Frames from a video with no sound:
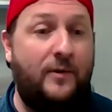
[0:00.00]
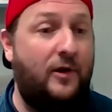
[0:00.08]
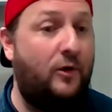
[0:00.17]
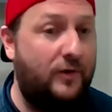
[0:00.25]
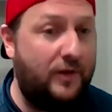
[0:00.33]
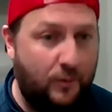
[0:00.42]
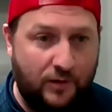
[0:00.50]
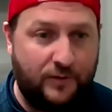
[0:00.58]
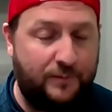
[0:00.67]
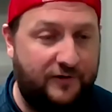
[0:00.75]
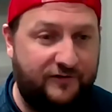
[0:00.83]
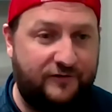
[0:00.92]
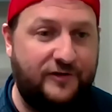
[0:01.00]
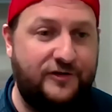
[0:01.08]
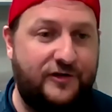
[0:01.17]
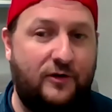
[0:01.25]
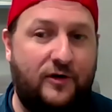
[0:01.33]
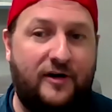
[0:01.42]
We only work with personal
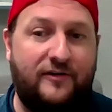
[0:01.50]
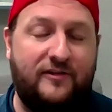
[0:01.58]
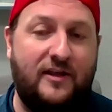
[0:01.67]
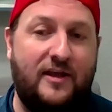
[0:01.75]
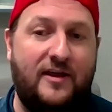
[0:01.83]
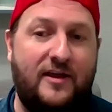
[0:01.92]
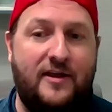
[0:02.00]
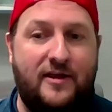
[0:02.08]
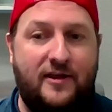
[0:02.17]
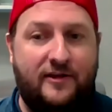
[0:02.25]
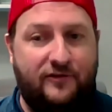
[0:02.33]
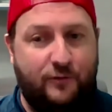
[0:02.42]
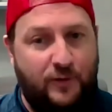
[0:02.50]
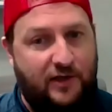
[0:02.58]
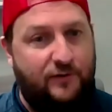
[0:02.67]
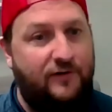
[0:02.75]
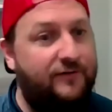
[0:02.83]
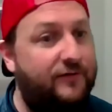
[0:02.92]
injury lawyers. So we
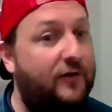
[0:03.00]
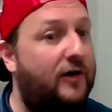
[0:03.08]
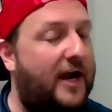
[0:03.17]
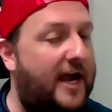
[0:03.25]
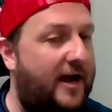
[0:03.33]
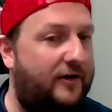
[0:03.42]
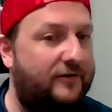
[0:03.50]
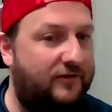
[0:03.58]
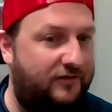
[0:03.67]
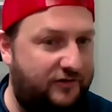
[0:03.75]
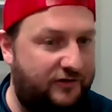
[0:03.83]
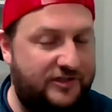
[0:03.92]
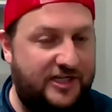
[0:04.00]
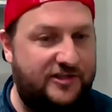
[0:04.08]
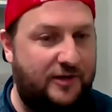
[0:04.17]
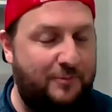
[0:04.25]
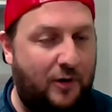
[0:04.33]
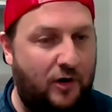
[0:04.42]
can refer out to
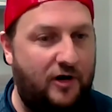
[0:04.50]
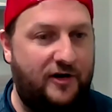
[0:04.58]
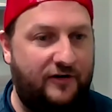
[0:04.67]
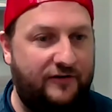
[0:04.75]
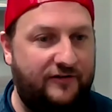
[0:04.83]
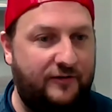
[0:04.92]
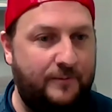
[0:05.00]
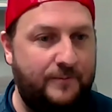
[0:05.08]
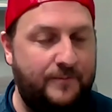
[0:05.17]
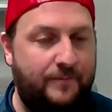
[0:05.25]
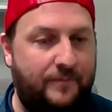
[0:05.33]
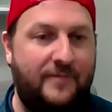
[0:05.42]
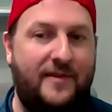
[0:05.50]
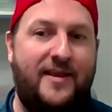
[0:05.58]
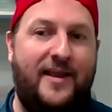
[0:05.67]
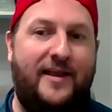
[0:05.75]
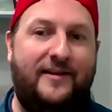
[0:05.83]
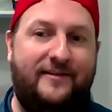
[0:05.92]
strategic partners
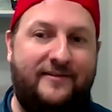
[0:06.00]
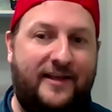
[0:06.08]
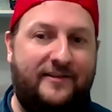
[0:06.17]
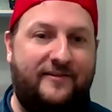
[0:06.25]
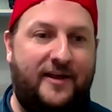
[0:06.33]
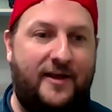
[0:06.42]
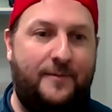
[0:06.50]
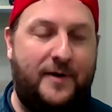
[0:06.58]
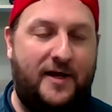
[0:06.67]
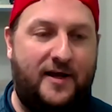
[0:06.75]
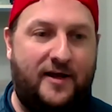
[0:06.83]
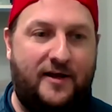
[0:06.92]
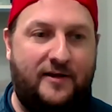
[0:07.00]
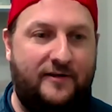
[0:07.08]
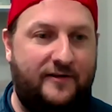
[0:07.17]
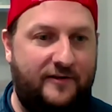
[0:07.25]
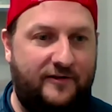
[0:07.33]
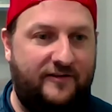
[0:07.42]
and it sets up uh,
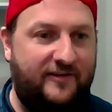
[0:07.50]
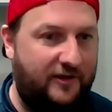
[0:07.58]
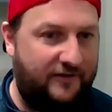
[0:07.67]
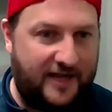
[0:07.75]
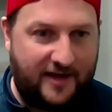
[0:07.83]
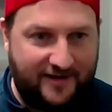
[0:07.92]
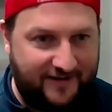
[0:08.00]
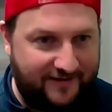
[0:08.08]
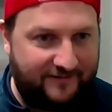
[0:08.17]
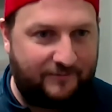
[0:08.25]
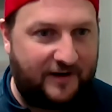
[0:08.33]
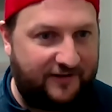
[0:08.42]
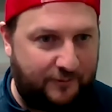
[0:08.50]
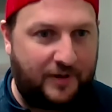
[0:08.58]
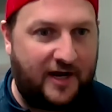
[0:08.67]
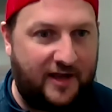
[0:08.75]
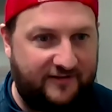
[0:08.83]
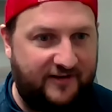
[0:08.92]
Cialdini's
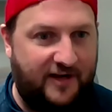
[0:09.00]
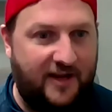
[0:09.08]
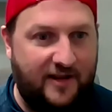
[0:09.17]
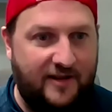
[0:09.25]
reciprocity.